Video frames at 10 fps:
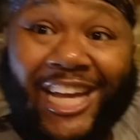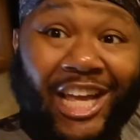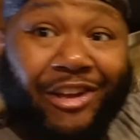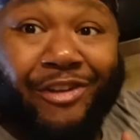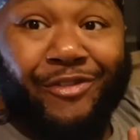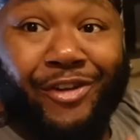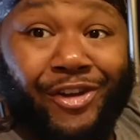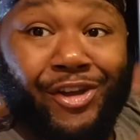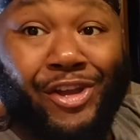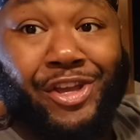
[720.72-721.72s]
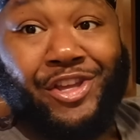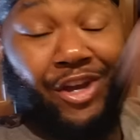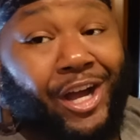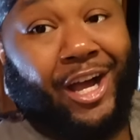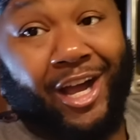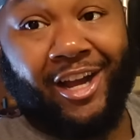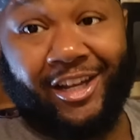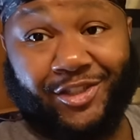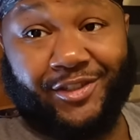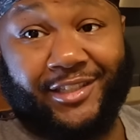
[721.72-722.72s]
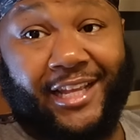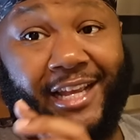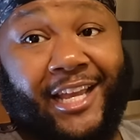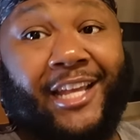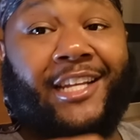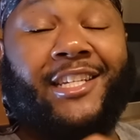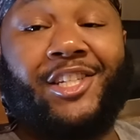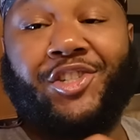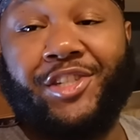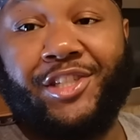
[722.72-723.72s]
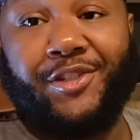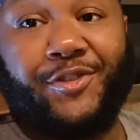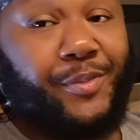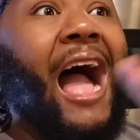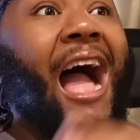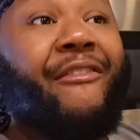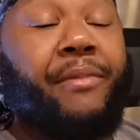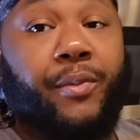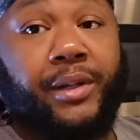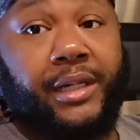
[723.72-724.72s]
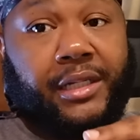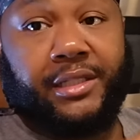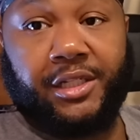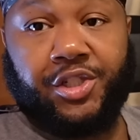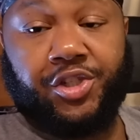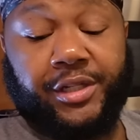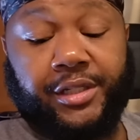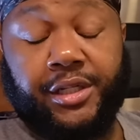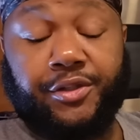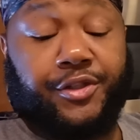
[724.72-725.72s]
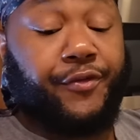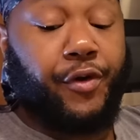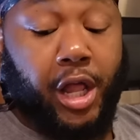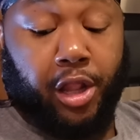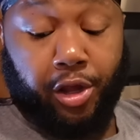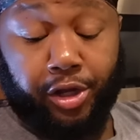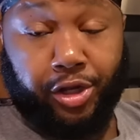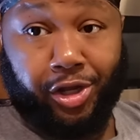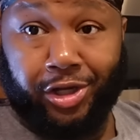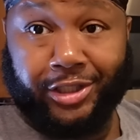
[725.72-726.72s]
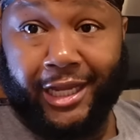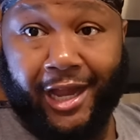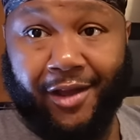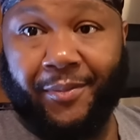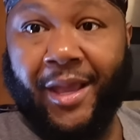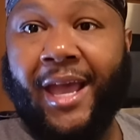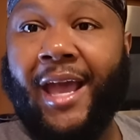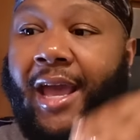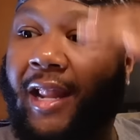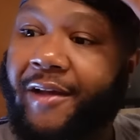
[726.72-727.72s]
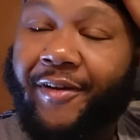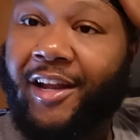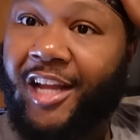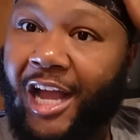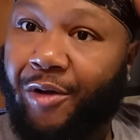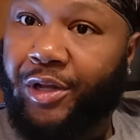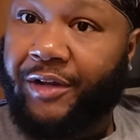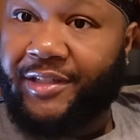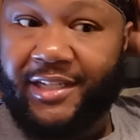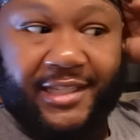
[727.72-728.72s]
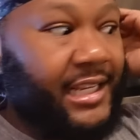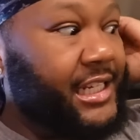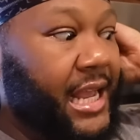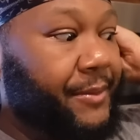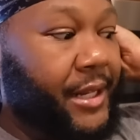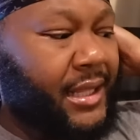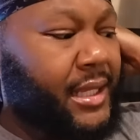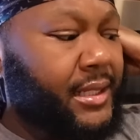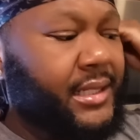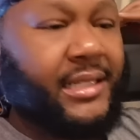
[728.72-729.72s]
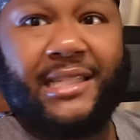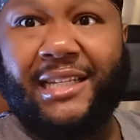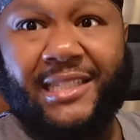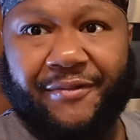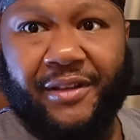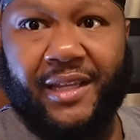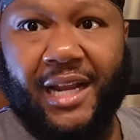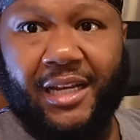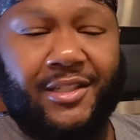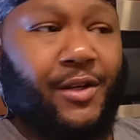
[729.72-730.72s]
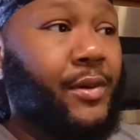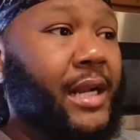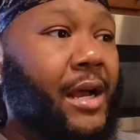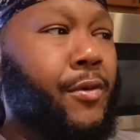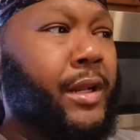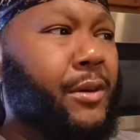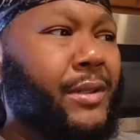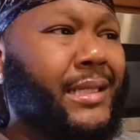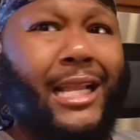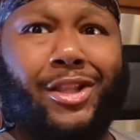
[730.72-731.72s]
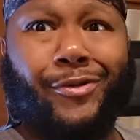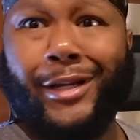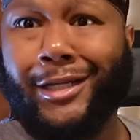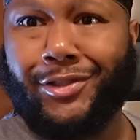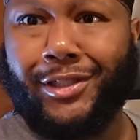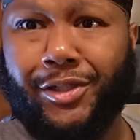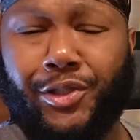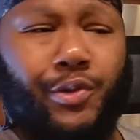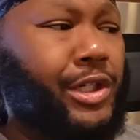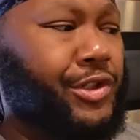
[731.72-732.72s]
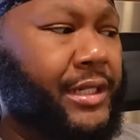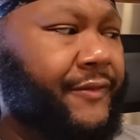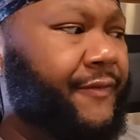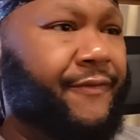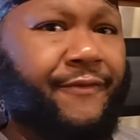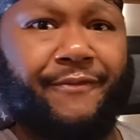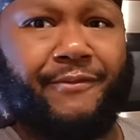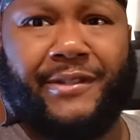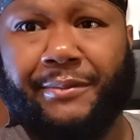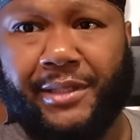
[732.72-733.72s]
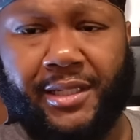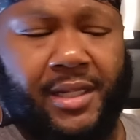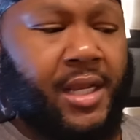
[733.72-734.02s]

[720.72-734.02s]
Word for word: If y'all are interested in getting a touchscreen toaster, I've been wanting a touchscreen toaster for a long time, and I finally got one off a TikTok shop, and I think this is less than $50. The one I wanted was like $300 or $200 and something.